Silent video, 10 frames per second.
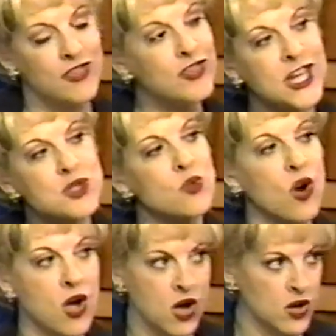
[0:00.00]
these were
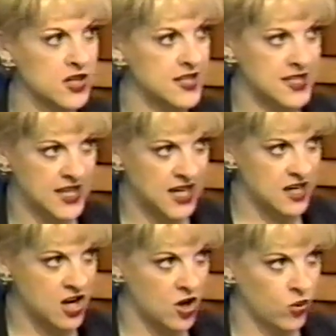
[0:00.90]
all
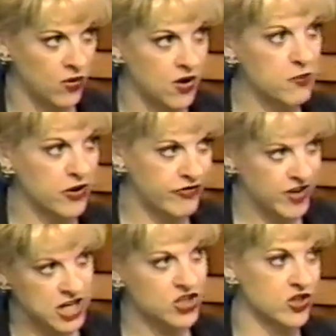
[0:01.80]
casino
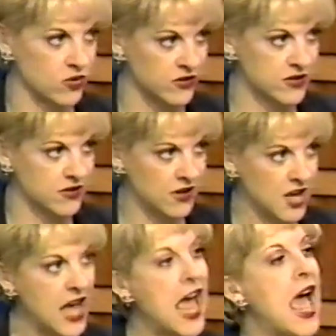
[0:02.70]
professionals
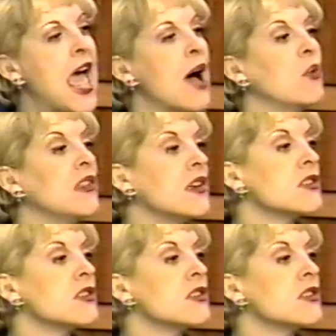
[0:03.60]
and when they